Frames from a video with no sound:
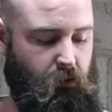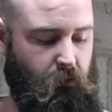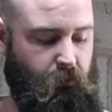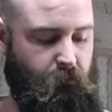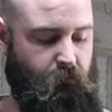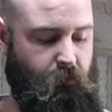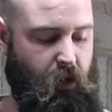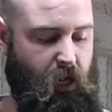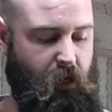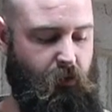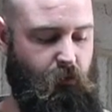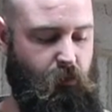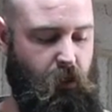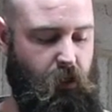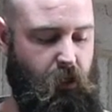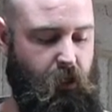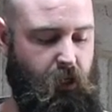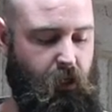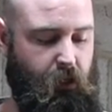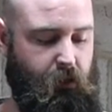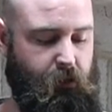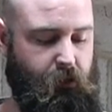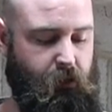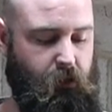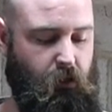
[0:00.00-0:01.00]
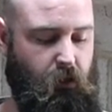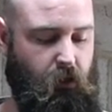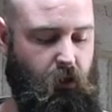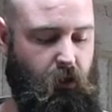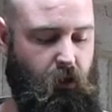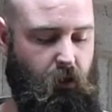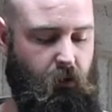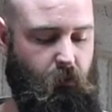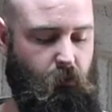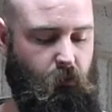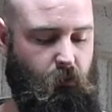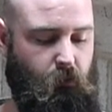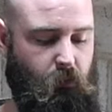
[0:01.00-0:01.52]
maybe next
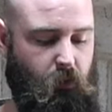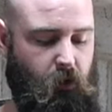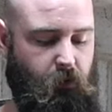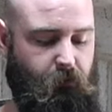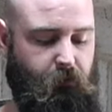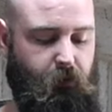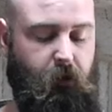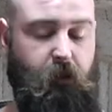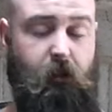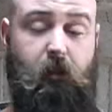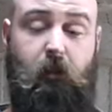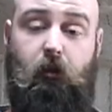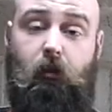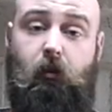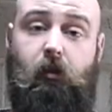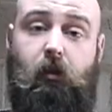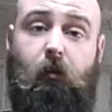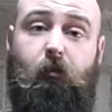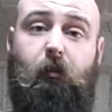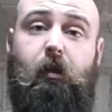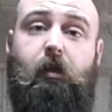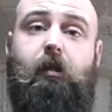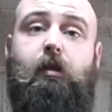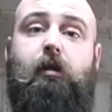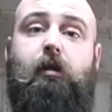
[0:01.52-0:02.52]
time, if I do something